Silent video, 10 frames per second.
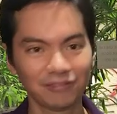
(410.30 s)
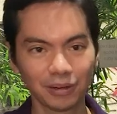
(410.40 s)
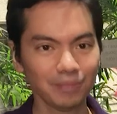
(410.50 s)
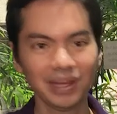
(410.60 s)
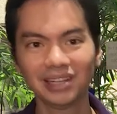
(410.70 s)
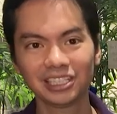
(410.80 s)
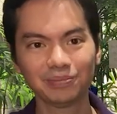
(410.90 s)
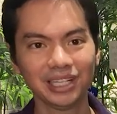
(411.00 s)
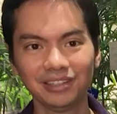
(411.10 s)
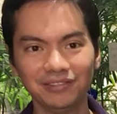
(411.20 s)
from a builder's
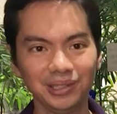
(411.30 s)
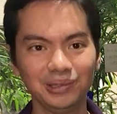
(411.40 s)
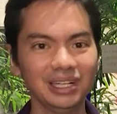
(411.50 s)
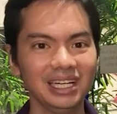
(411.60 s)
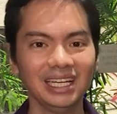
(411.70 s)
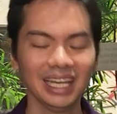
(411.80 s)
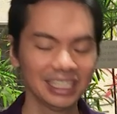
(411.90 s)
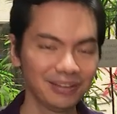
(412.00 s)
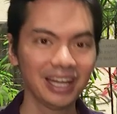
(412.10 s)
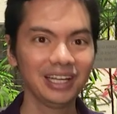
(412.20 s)
point of view,
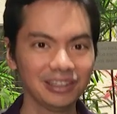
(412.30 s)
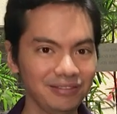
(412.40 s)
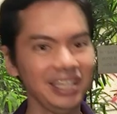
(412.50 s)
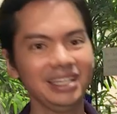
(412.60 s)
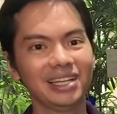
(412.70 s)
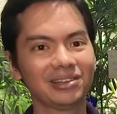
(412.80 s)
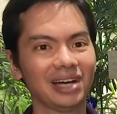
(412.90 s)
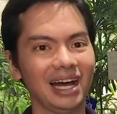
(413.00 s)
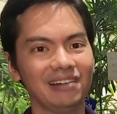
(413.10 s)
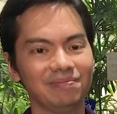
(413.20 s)
it's very convenient to
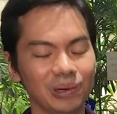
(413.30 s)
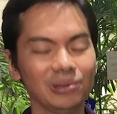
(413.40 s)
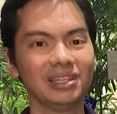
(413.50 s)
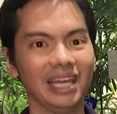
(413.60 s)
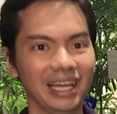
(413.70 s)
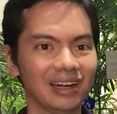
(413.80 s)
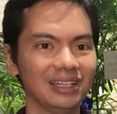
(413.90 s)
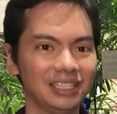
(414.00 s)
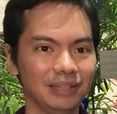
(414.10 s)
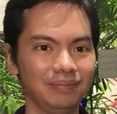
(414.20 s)
have both
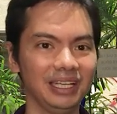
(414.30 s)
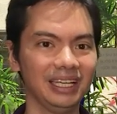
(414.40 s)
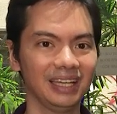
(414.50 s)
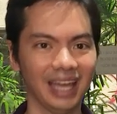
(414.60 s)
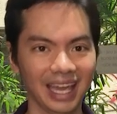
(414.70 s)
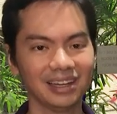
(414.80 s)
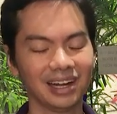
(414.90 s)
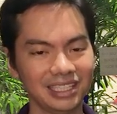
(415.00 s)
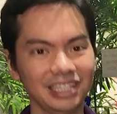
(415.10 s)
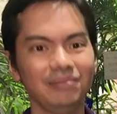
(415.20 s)
ARGB and
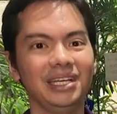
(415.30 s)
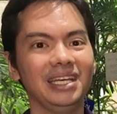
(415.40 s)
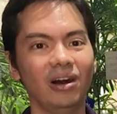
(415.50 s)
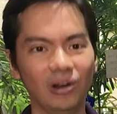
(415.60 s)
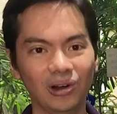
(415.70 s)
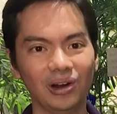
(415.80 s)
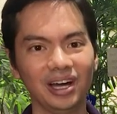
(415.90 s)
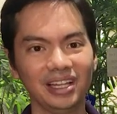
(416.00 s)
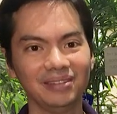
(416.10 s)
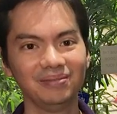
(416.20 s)
RGB
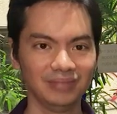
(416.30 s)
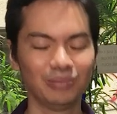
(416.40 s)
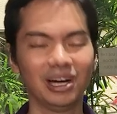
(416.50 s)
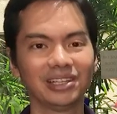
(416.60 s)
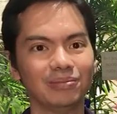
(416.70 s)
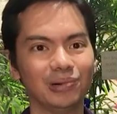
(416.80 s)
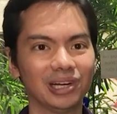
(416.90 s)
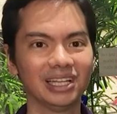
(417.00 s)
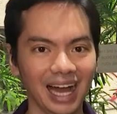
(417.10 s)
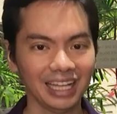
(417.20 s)
on the
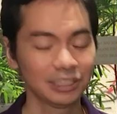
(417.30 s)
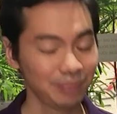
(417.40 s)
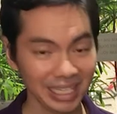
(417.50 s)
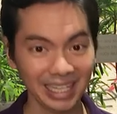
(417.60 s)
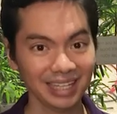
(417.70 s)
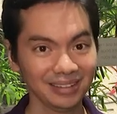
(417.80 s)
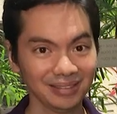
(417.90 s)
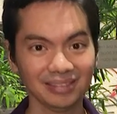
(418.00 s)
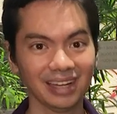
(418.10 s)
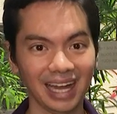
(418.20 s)
motherboard.
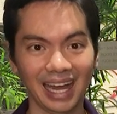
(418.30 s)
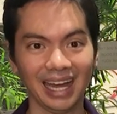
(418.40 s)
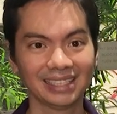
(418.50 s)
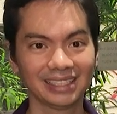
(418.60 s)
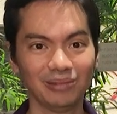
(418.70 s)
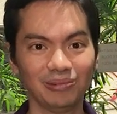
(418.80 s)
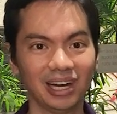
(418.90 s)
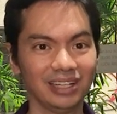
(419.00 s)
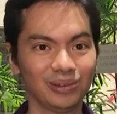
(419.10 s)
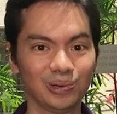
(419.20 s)
Speaking as
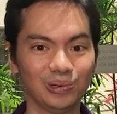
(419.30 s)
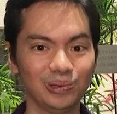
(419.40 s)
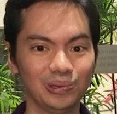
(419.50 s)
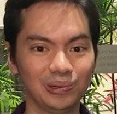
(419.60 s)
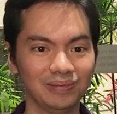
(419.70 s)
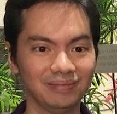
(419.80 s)
someone who